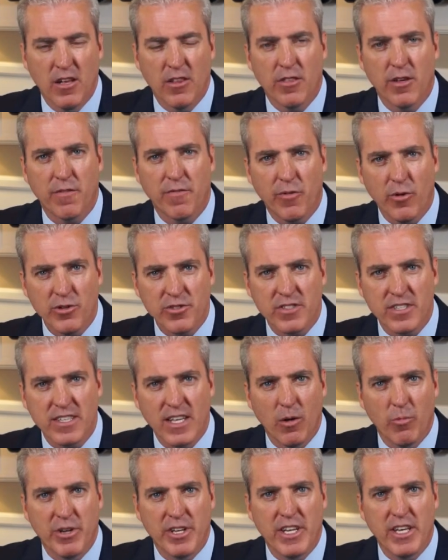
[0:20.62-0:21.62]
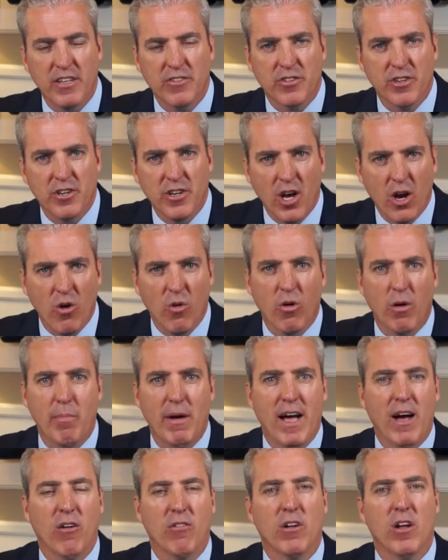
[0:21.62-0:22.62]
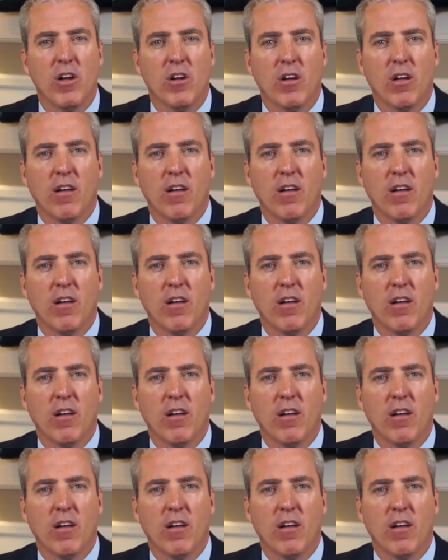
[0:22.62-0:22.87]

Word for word: The first thing that we need to know about